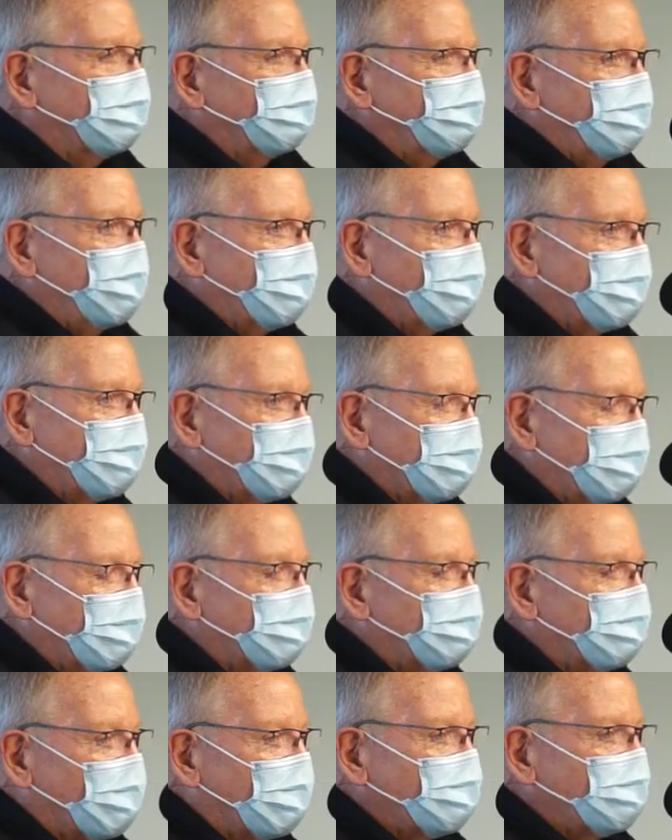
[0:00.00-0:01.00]
know, February
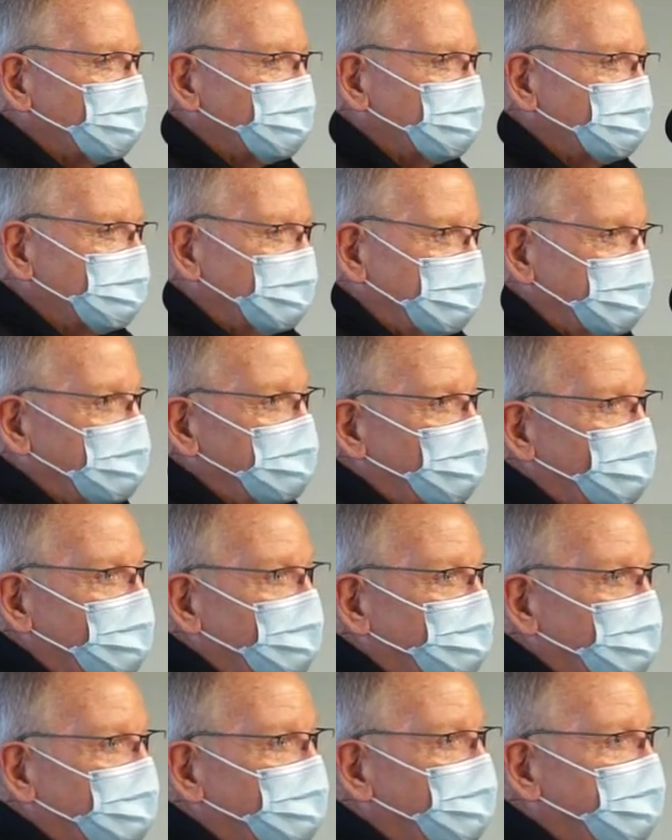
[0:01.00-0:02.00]
or March is, again,
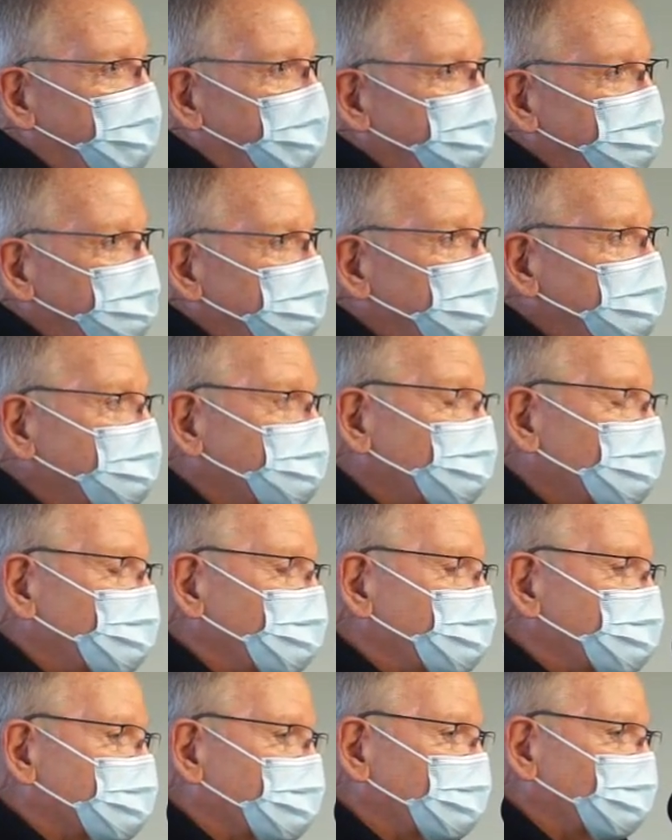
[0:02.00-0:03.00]
one of our bad months when
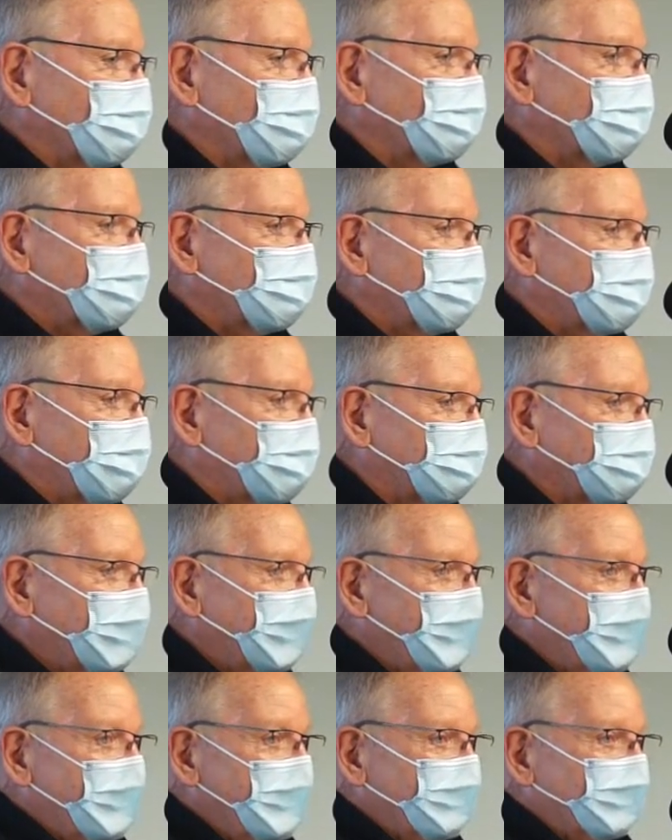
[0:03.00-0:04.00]
we start looking at
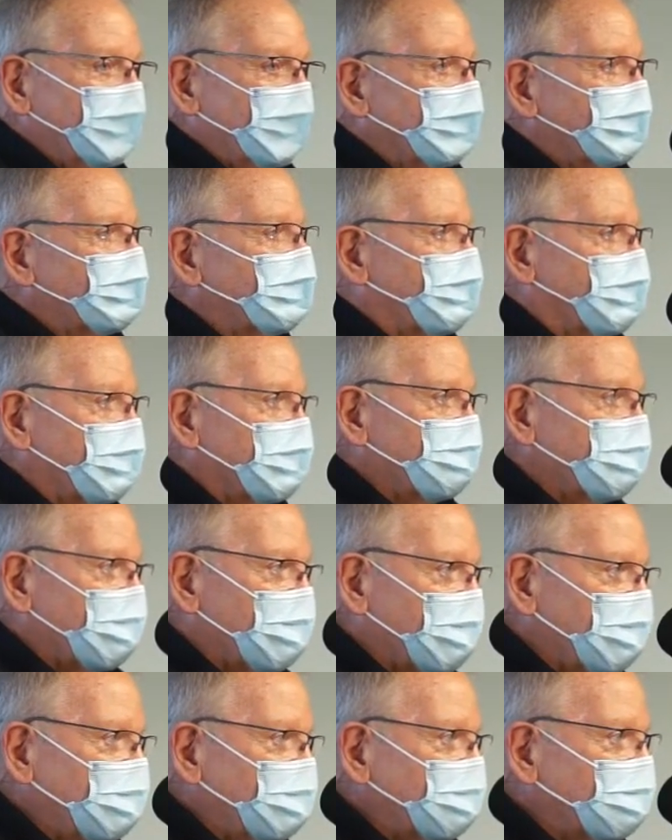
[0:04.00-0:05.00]
spring
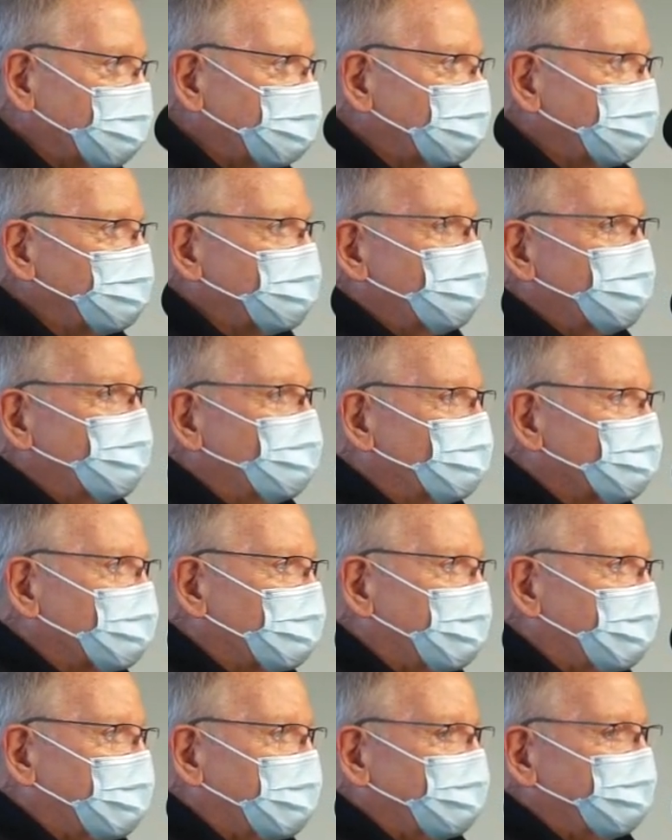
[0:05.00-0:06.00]
break, schools yeah.
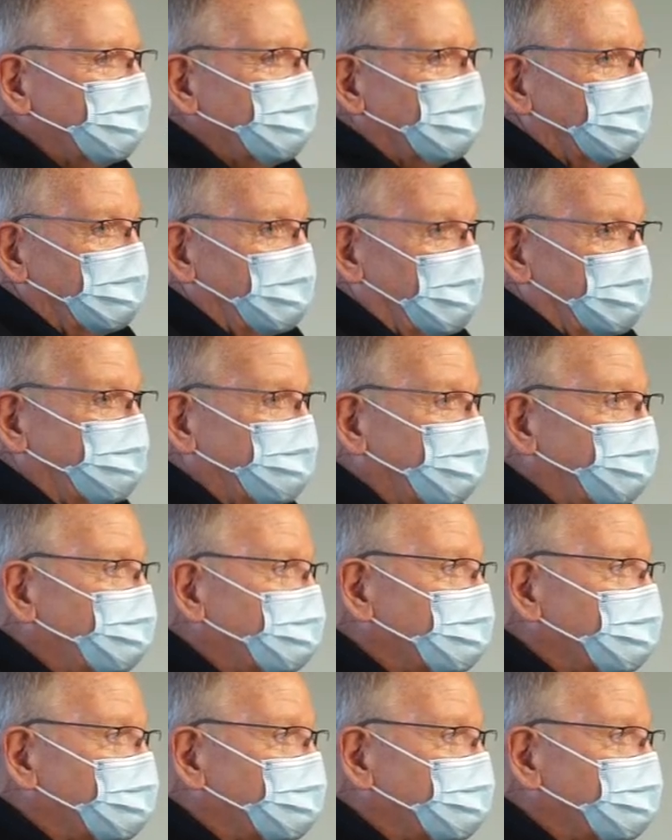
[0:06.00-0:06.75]
are out, a lot of our